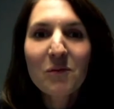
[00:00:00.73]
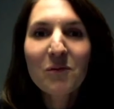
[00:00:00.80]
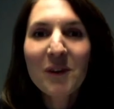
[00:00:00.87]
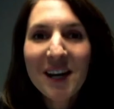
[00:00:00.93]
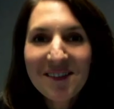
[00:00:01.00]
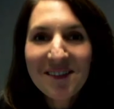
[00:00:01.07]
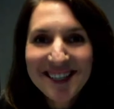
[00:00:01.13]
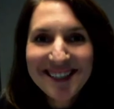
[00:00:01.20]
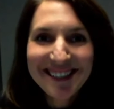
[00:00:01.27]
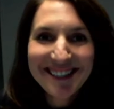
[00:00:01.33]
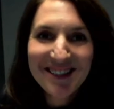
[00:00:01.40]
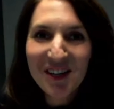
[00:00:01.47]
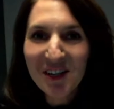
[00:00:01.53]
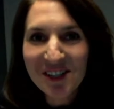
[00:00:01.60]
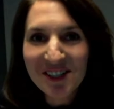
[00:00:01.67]
5G
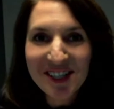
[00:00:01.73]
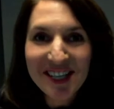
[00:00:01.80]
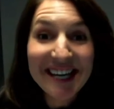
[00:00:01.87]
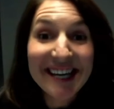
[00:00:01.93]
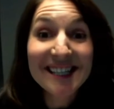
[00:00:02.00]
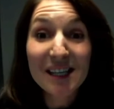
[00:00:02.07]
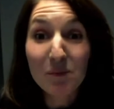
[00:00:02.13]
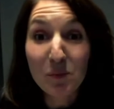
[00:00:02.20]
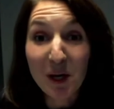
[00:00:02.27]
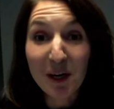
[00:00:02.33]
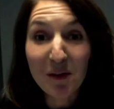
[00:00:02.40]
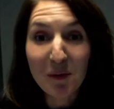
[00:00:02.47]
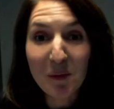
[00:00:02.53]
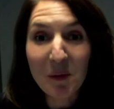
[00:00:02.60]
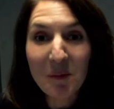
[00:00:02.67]
technology is a
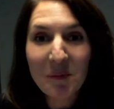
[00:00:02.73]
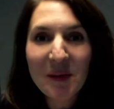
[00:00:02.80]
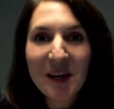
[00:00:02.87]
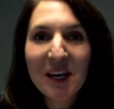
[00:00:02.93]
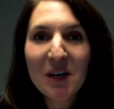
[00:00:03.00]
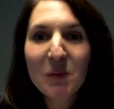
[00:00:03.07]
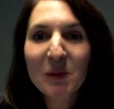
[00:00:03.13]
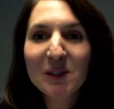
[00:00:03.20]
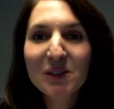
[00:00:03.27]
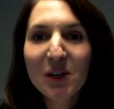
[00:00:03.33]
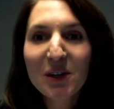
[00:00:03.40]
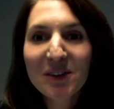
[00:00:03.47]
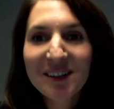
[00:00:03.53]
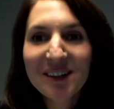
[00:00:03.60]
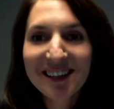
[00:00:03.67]
breakthrough. It will
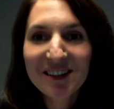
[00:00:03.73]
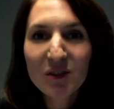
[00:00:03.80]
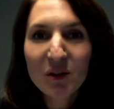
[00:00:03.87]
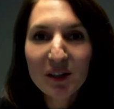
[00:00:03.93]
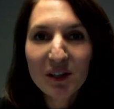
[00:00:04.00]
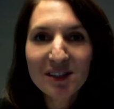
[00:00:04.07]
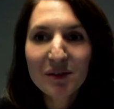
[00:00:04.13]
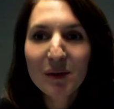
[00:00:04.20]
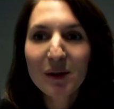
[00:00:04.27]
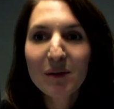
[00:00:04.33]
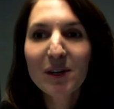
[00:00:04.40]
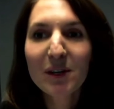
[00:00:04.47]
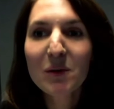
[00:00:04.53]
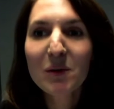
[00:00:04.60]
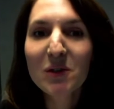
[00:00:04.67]
start the technology
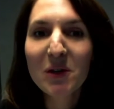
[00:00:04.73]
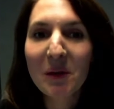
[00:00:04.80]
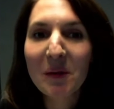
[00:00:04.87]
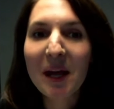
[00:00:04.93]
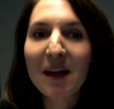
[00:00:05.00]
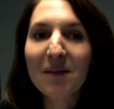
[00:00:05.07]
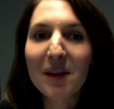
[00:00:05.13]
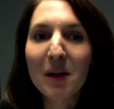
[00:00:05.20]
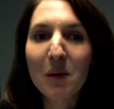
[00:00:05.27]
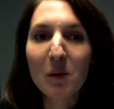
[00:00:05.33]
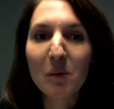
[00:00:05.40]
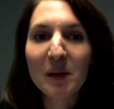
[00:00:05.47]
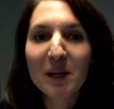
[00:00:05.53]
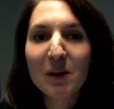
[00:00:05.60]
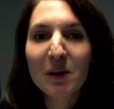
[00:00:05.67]
revolution, and there will
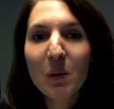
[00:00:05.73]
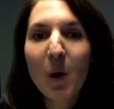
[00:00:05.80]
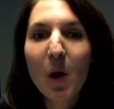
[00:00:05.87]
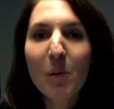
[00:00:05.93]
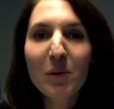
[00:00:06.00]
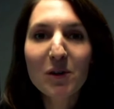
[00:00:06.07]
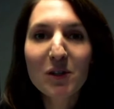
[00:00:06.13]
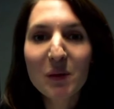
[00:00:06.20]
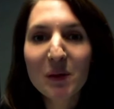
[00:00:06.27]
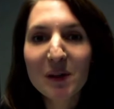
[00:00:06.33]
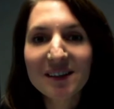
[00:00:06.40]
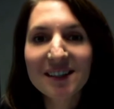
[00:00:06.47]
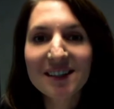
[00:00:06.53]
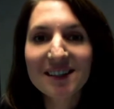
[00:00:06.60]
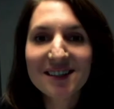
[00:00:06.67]
be new
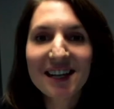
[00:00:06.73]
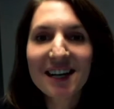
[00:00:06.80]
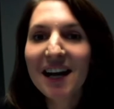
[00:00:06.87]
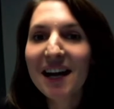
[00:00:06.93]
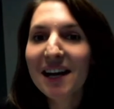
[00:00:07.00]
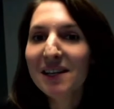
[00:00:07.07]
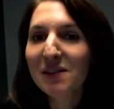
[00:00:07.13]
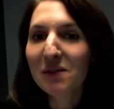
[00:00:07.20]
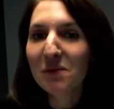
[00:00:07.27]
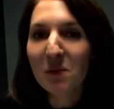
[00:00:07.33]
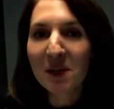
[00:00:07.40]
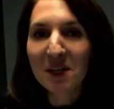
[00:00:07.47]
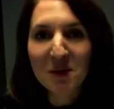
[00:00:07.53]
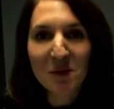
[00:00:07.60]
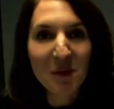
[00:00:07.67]
opportunities, the likes of
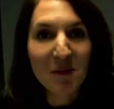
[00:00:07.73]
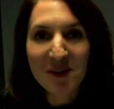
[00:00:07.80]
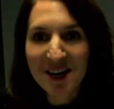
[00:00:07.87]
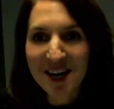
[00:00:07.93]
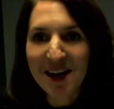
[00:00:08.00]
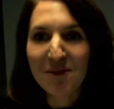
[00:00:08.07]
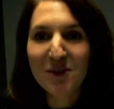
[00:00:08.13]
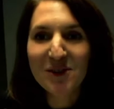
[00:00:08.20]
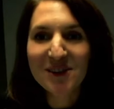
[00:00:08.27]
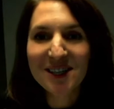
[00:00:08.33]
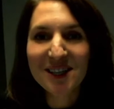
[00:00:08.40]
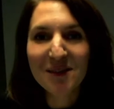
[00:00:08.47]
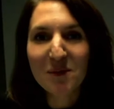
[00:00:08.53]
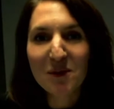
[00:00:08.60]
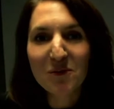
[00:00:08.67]
which we've never
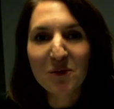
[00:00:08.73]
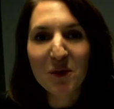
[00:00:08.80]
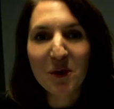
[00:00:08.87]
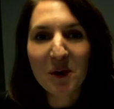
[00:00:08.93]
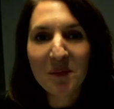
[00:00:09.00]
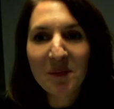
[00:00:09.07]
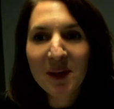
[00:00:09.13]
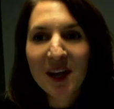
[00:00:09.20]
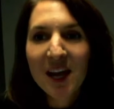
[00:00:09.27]
seen before.